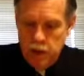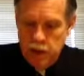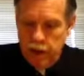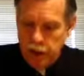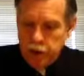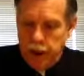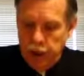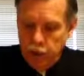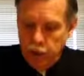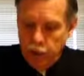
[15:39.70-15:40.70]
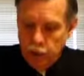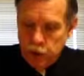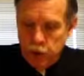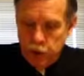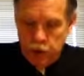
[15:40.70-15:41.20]
Educators with
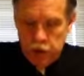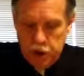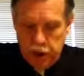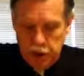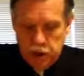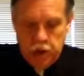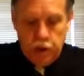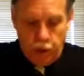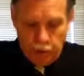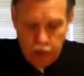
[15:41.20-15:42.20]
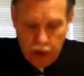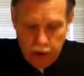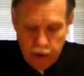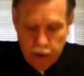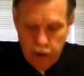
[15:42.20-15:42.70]
socialist tendencies were
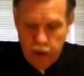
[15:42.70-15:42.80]
fired,